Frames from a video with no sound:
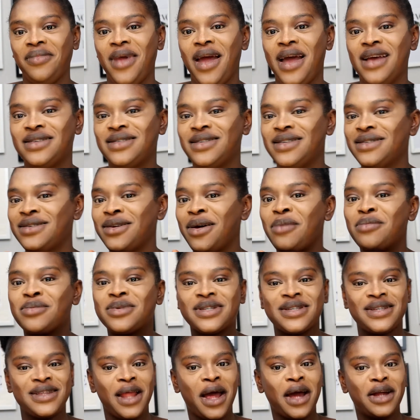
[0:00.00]
I see some
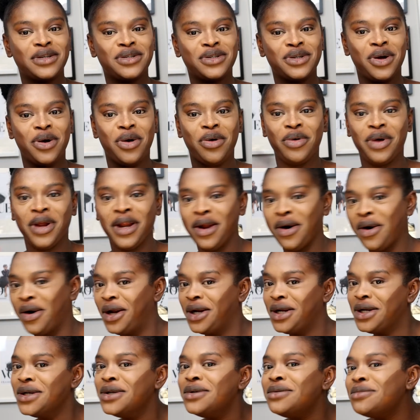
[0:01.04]
snatch going
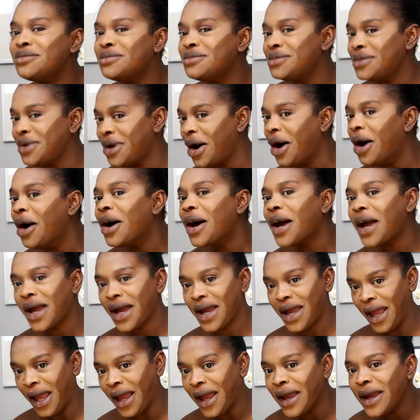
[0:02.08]
on.
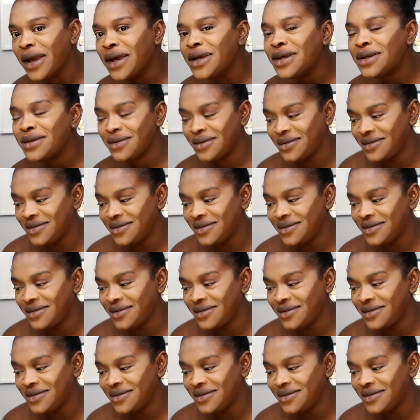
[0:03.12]
Okay.